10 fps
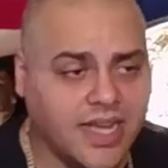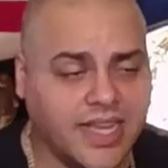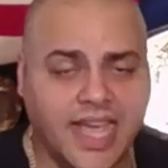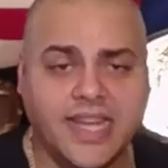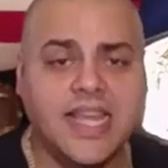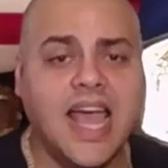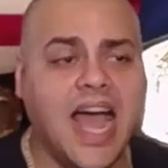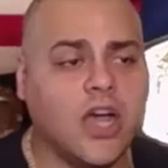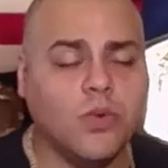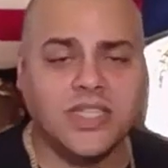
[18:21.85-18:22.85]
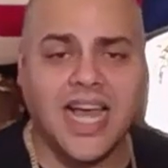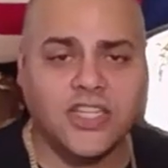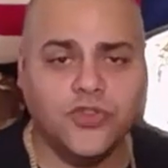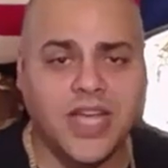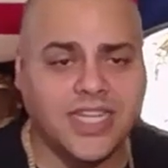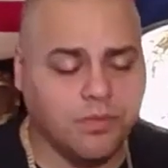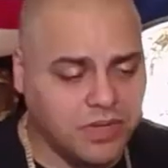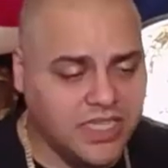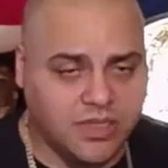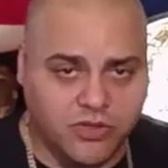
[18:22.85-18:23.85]
Again, I always ask you guys to
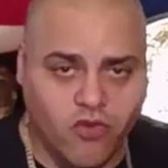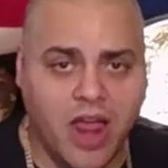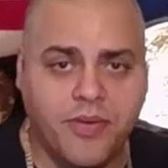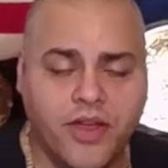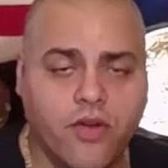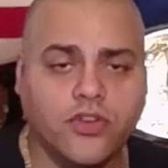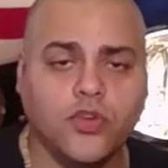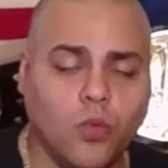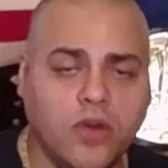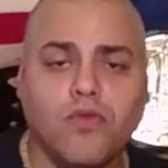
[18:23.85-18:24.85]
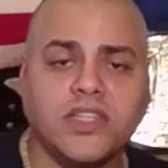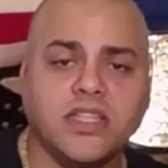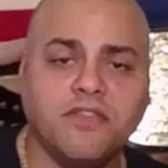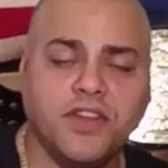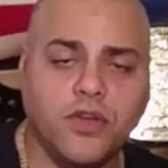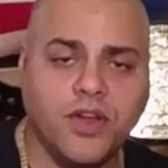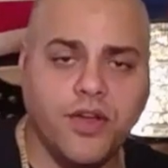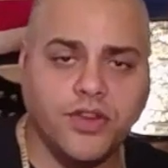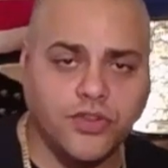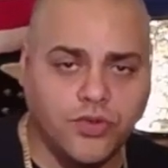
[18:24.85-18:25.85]
please subscribe here to One Wrestling Video here
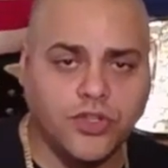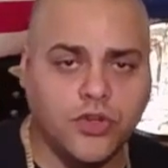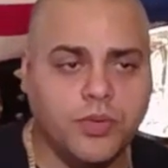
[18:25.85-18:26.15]
on YouTube.